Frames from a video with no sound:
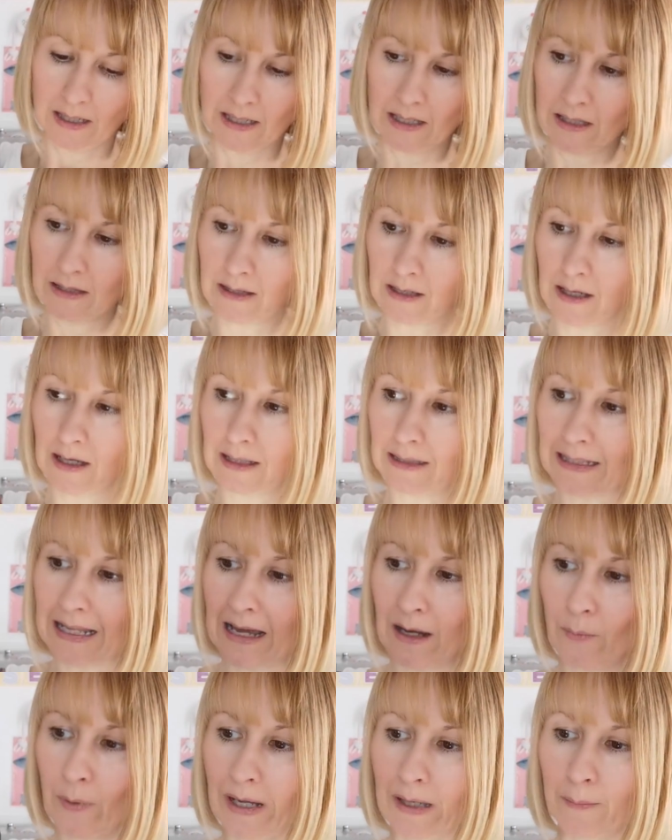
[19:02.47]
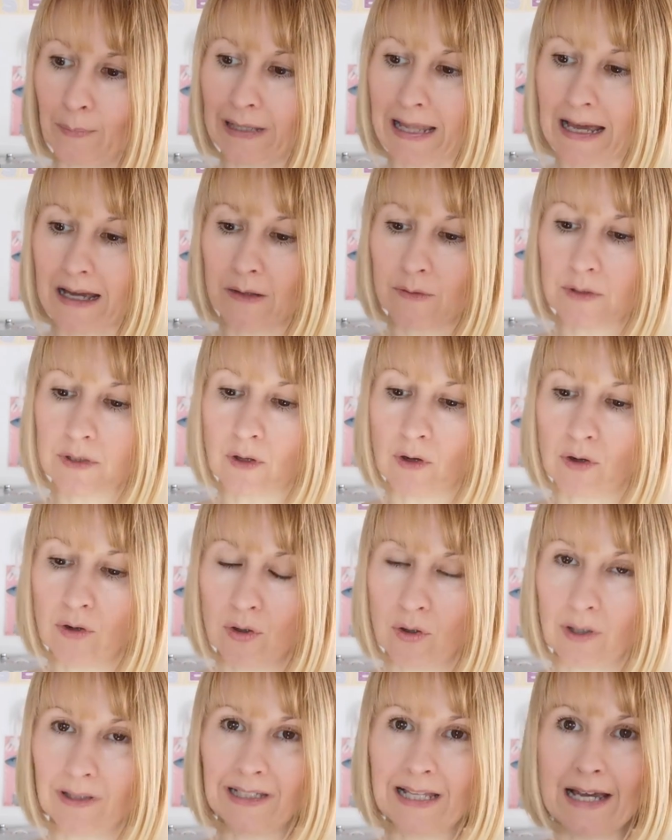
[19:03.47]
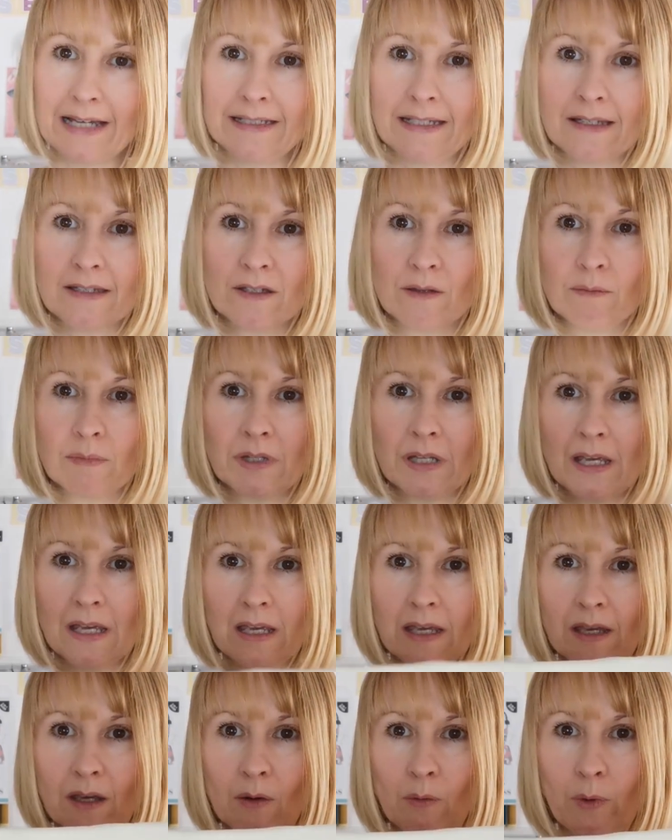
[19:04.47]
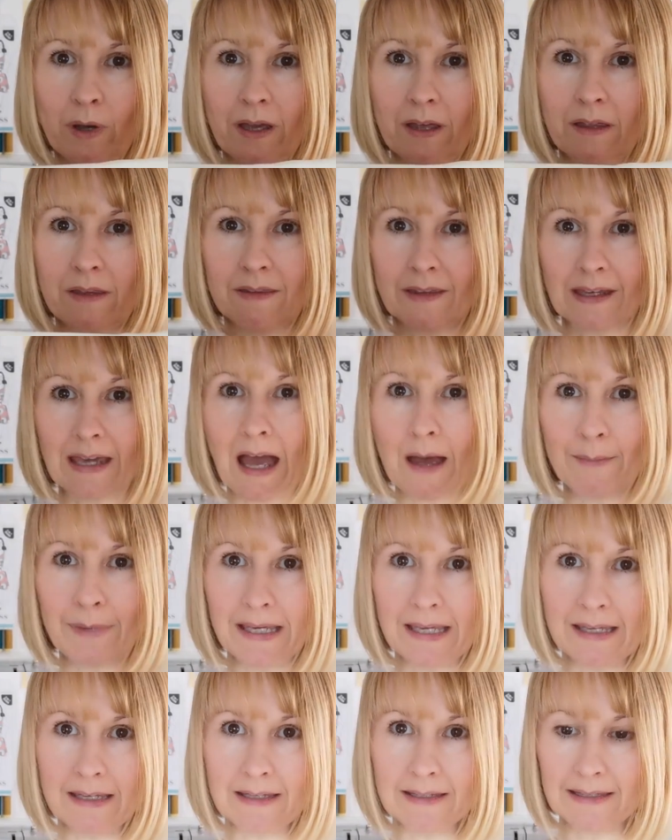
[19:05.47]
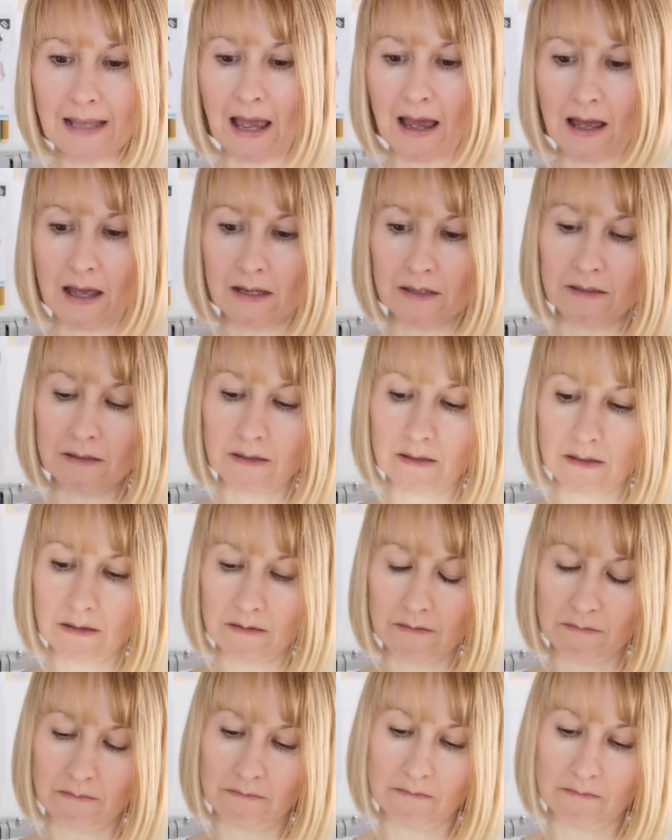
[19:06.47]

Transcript: either lightweight blouse or lining something with camis and